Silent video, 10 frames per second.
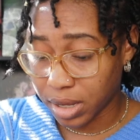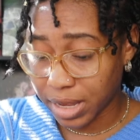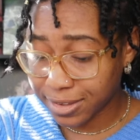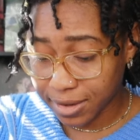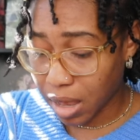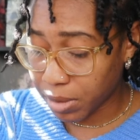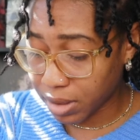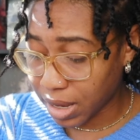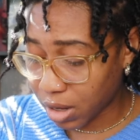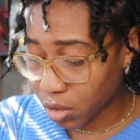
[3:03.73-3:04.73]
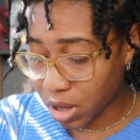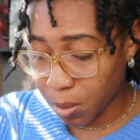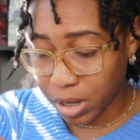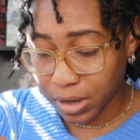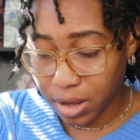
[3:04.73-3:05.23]
It's coming, and it'll come
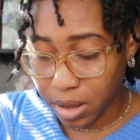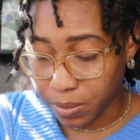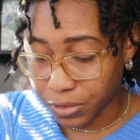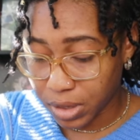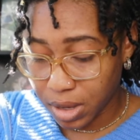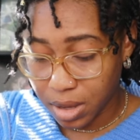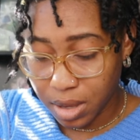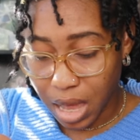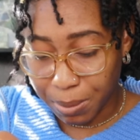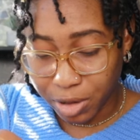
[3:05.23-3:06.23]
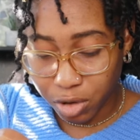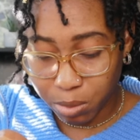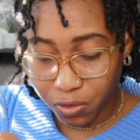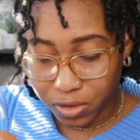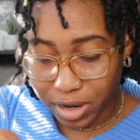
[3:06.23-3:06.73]
when it comes. I'm literally
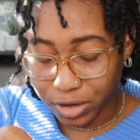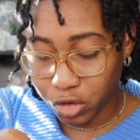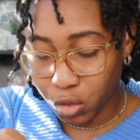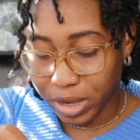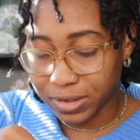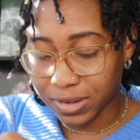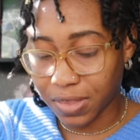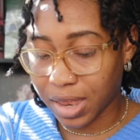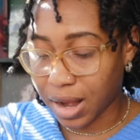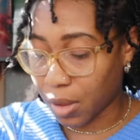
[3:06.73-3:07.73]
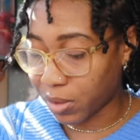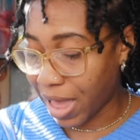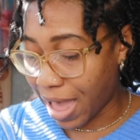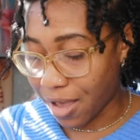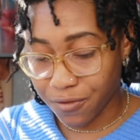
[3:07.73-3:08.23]
moving like 2 weeks, and then I will
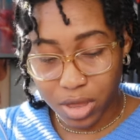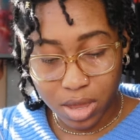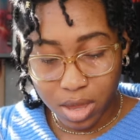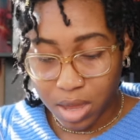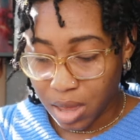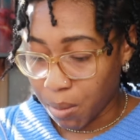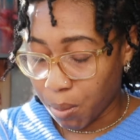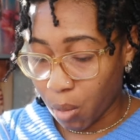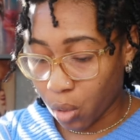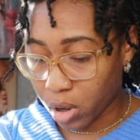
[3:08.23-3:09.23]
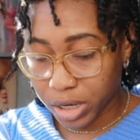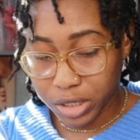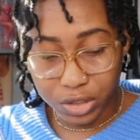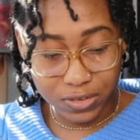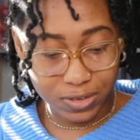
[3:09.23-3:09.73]
have more
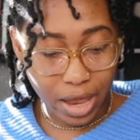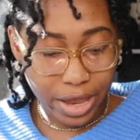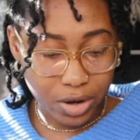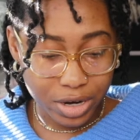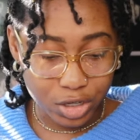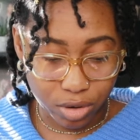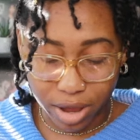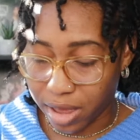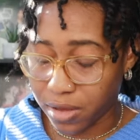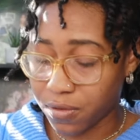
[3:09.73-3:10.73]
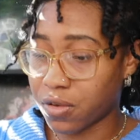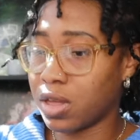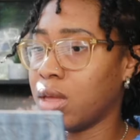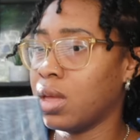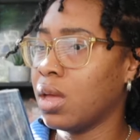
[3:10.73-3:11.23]
desire and drive.
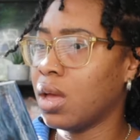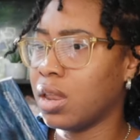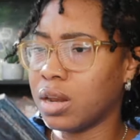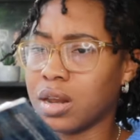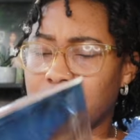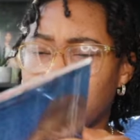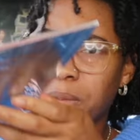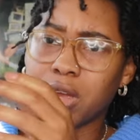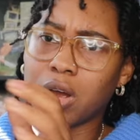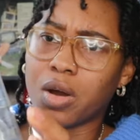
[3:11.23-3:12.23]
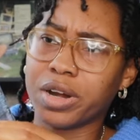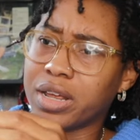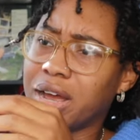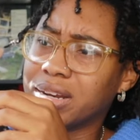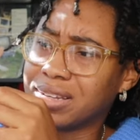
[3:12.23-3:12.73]
Not me already
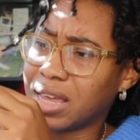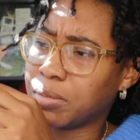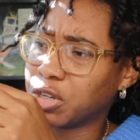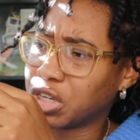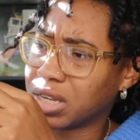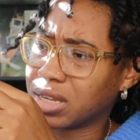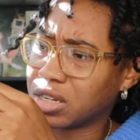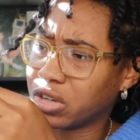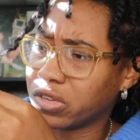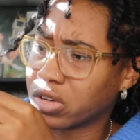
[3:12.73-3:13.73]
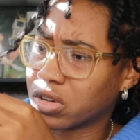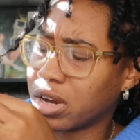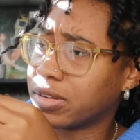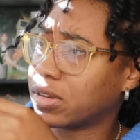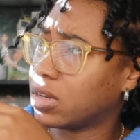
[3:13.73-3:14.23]
kind of damaging it. Jesus Christ.